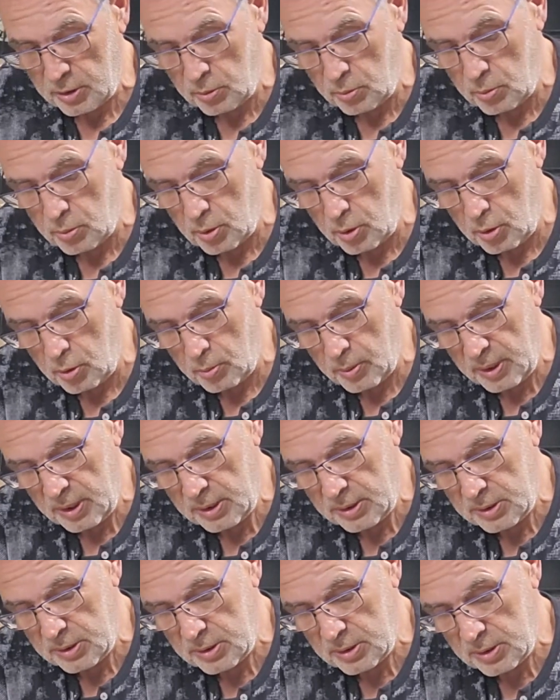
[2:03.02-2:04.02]
I do
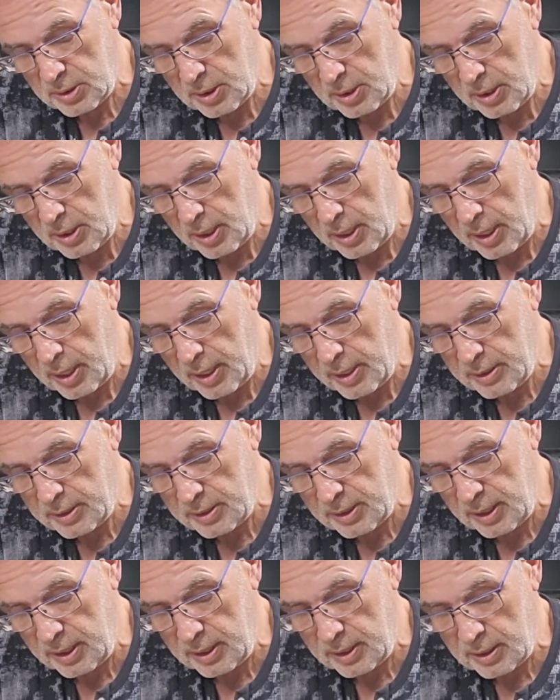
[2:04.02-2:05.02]
always, I
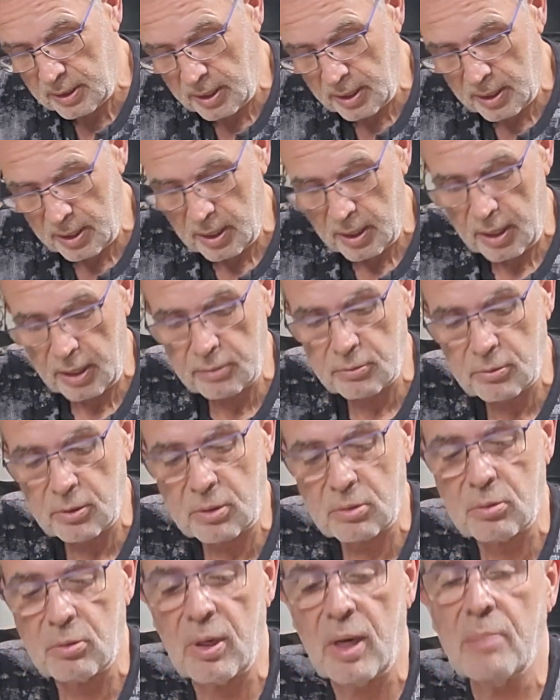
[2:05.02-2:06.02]
take a
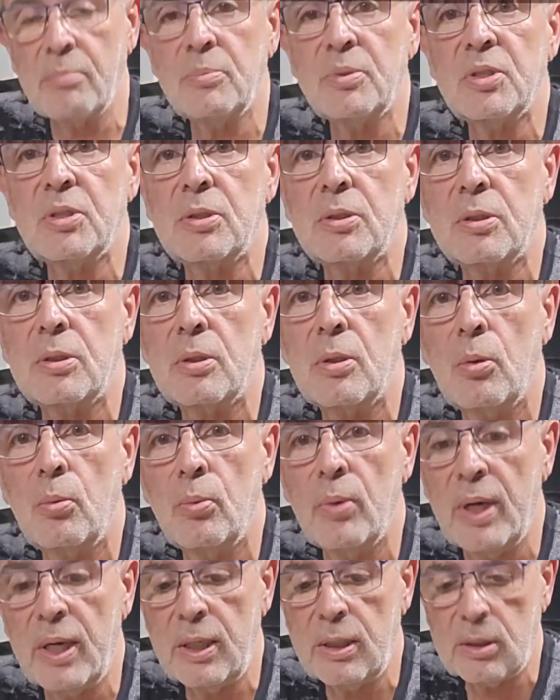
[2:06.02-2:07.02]
100 grams
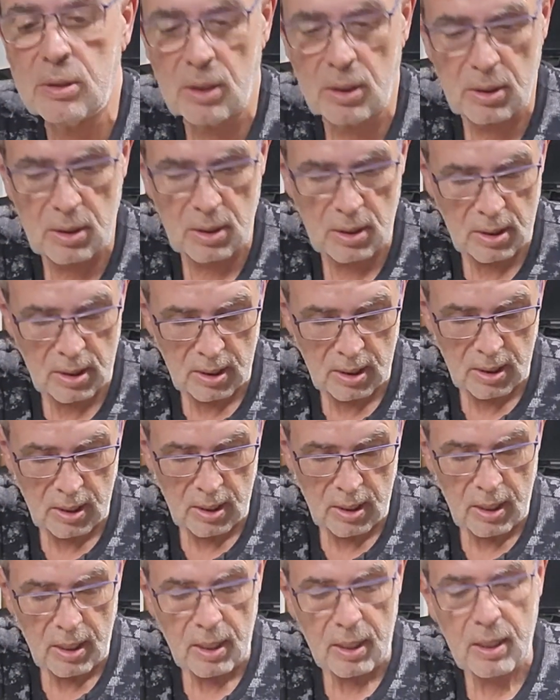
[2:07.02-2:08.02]
weight,
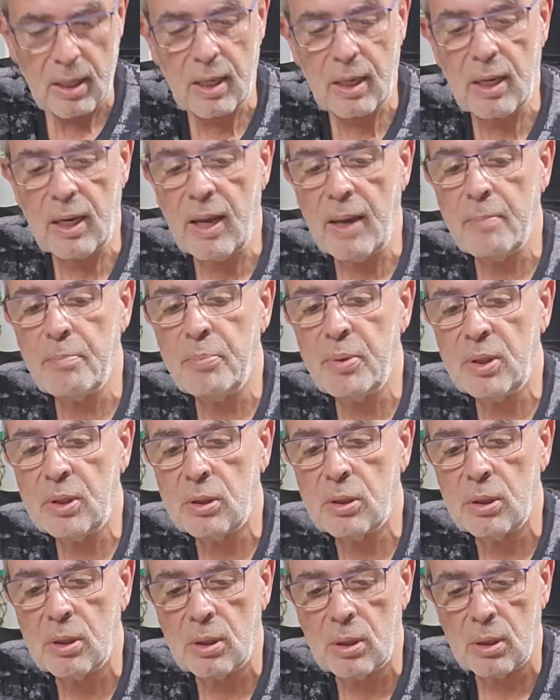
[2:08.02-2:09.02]
clamp
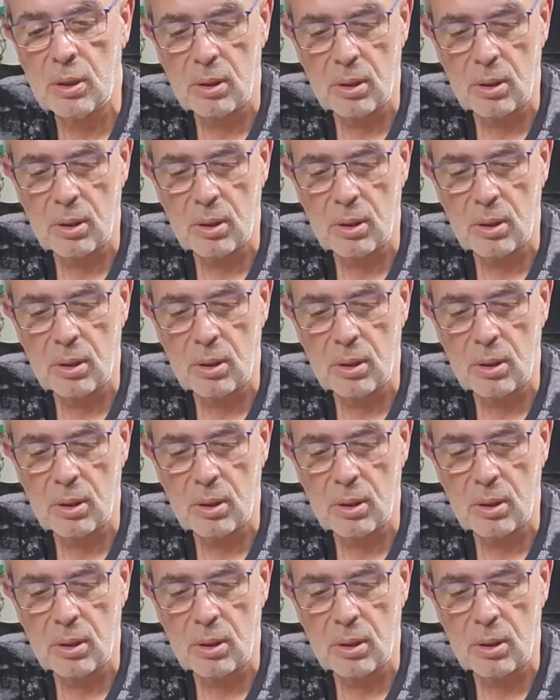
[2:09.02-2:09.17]
it